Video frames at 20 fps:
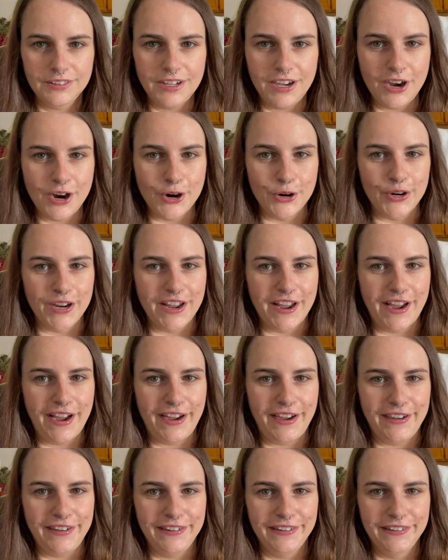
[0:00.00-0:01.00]
Oh
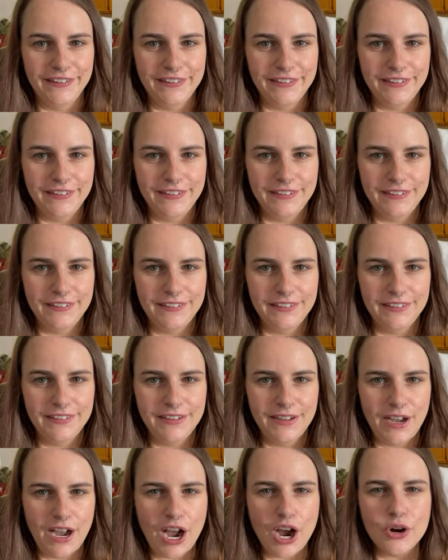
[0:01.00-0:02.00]
yeah.
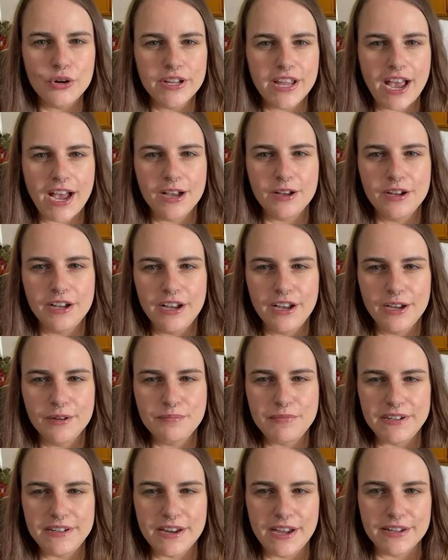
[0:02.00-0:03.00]
Oh yeah, uh,
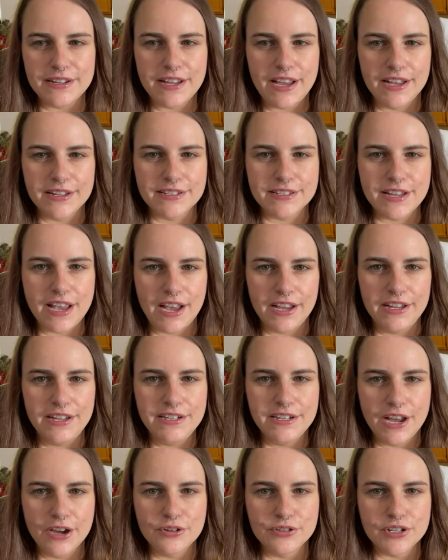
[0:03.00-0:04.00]
Midnight Cast. Yeah, he
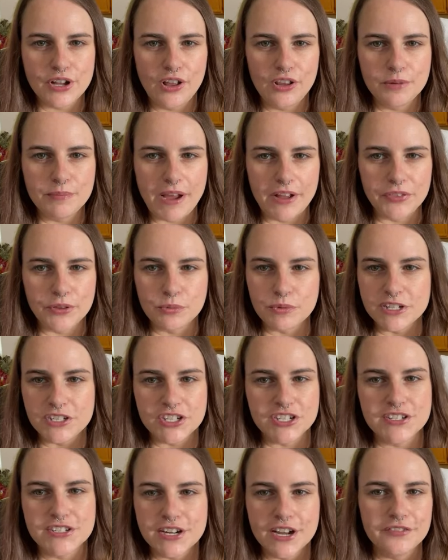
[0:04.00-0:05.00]
knows all about the
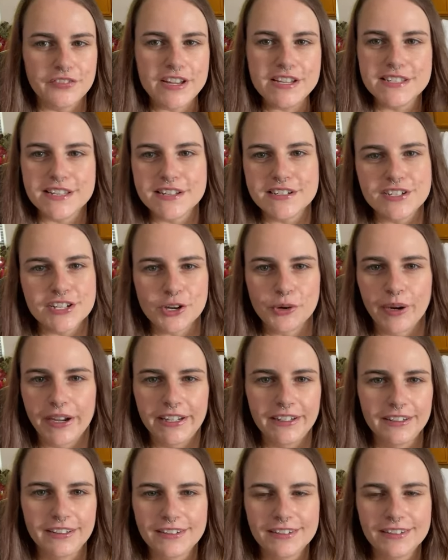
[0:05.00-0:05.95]
witchy stuff. He's into it.